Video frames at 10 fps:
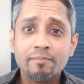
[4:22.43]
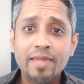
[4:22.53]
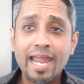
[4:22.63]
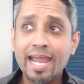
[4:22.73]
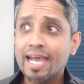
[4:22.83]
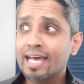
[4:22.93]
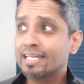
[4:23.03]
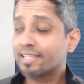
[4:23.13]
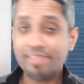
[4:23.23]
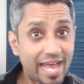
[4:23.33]

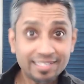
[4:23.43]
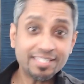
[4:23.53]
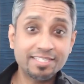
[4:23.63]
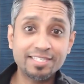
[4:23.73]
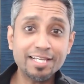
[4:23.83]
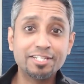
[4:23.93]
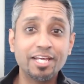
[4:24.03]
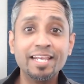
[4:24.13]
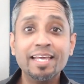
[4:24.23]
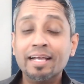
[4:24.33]
And that
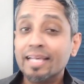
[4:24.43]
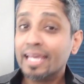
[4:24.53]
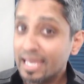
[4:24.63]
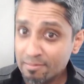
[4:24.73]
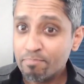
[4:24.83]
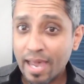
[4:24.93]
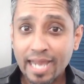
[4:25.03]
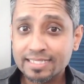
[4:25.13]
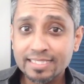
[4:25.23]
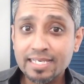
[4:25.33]
decision
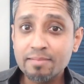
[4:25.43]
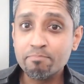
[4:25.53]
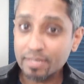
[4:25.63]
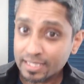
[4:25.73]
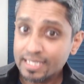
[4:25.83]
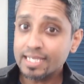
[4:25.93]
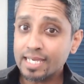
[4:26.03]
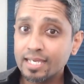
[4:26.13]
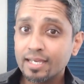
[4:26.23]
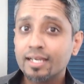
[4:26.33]
impacted the
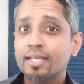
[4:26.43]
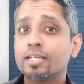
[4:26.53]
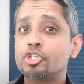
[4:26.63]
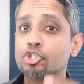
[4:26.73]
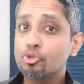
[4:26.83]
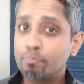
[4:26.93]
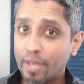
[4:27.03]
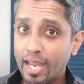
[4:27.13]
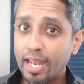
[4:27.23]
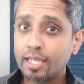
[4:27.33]
ability to
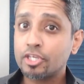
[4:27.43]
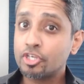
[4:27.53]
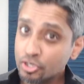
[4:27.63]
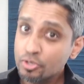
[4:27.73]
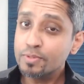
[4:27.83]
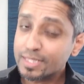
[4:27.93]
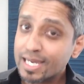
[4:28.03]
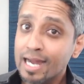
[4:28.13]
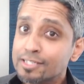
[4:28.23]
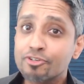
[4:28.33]
pay you, the
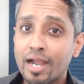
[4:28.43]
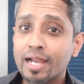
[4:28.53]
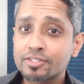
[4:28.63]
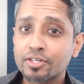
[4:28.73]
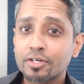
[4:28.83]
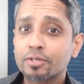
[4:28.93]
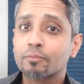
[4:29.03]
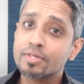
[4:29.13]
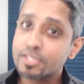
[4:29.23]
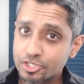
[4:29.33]
contractor,
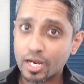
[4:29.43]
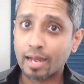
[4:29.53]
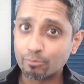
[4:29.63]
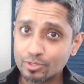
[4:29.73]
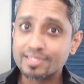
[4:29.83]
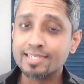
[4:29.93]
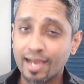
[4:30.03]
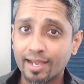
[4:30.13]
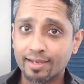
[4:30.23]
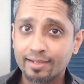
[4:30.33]
when the job was
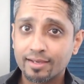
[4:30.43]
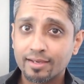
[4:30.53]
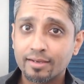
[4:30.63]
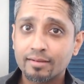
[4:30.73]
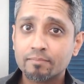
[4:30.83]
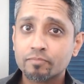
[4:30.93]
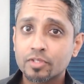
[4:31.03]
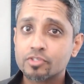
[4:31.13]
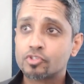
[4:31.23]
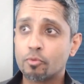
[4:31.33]
done.
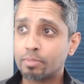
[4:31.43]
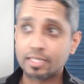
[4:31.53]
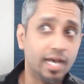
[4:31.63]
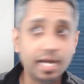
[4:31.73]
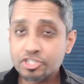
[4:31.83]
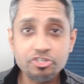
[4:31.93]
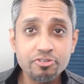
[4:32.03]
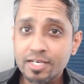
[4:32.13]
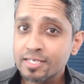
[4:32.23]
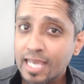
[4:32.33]
So because you
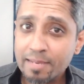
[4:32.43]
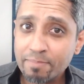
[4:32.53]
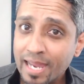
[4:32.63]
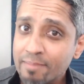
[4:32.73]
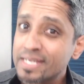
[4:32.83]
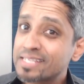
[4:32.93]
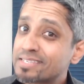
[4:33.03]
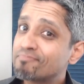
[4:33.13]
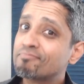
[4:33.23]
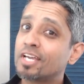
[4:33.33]
didn't take payments,
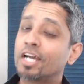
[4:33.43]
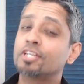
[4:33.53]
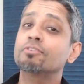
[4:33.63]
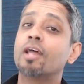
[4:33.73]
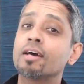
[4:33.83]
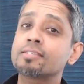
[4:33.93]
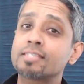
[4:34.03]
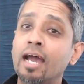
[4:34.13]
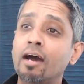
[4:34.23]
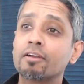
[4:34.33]
you lost
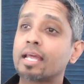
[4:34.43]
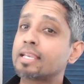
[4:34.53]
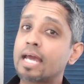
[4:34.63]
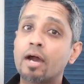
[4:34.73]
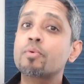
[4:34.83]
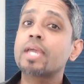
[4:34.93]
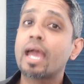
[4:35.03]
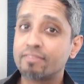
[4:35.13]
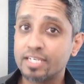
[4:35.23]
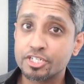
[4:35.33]
out, and now we
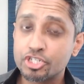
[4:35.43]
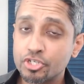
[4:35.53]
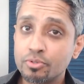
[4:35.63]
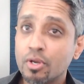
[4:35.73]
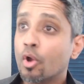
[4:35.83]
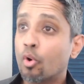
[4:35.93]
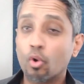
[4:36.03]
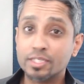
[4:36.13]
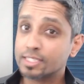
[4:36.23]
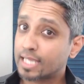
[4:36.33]
have an issue
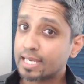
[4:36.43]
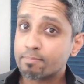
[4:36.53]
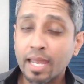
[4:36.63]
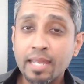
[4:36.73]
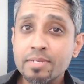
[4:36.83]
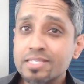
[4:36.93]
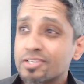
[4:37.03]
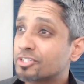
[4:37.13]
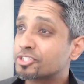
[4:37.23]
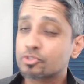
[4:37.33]
or delayed payments
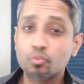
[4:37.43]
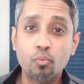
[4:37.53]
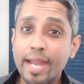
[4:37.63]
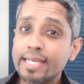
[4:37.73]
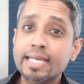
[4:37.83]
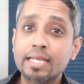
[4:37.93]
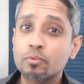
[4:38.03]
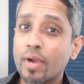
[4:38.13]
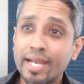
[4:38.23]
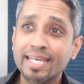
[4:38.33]
or just waiting and
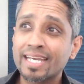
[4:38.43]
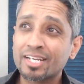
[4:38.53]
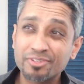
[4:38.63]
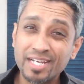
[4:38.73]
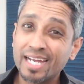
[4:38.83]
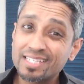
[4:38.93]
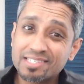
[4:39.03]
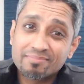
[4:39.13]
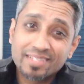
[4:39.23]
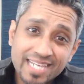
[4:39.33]
waiting. It
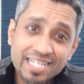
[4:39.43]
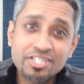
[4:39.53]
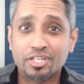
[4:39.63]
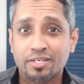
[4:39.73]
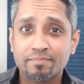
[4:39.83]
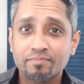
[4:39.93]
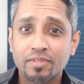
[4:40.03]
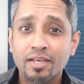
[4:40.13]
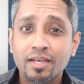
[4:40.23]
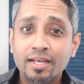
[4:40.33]
creates tension.
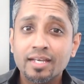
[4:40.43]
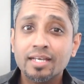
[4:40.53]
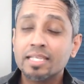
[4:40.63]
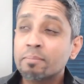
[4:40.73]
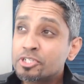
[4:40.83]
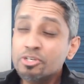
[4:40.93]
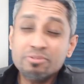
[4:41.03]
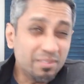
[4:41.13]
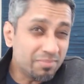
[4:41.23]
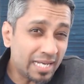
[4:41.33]
Number two,
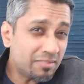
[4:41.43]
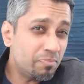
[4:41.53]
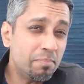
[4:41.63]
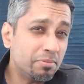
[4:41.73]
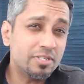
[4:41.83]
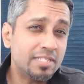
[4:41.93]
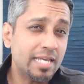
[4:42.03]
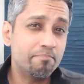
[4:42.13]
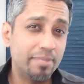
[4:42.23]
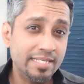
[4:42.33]
sometimes people just
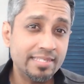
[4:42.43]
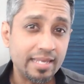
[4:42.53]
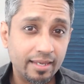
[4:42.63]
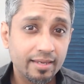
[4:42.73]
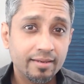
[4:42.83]
get busy.